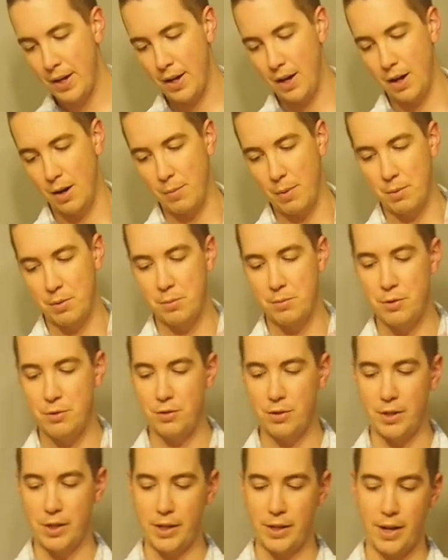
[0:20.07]
Um, I'm going to be
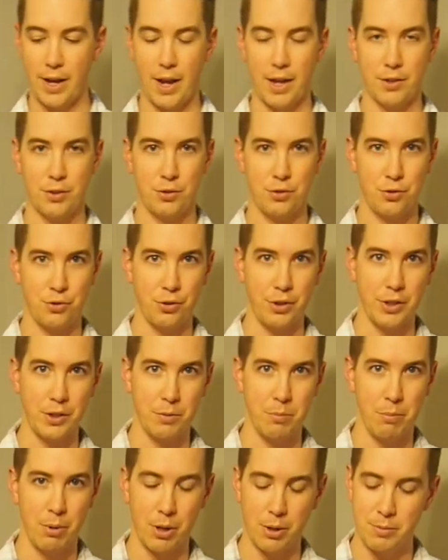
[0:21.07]
using a cask
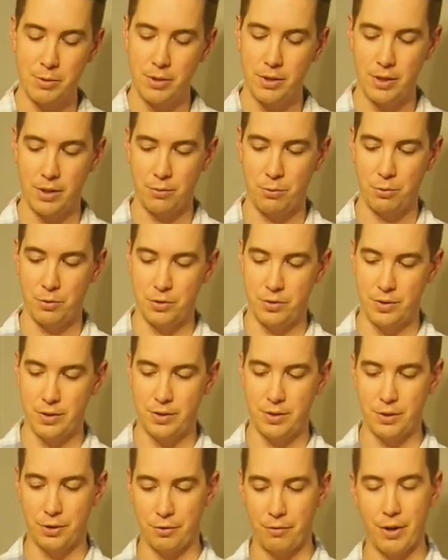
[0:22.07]
strength bourbon that was
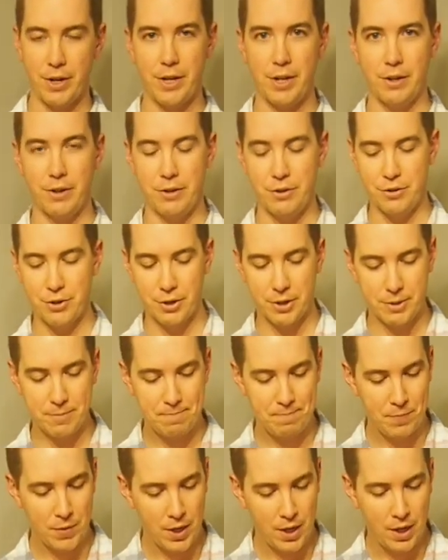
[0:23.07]
distilled right here in
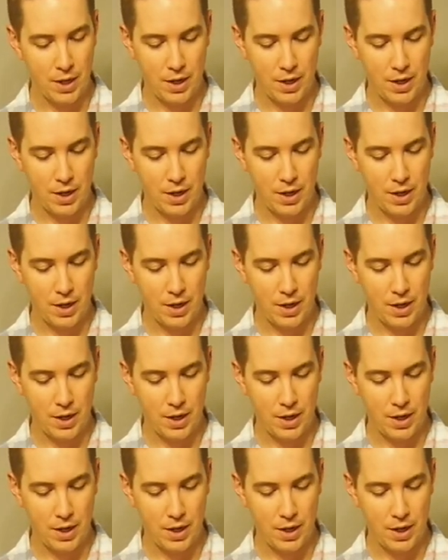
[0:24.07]
Durham.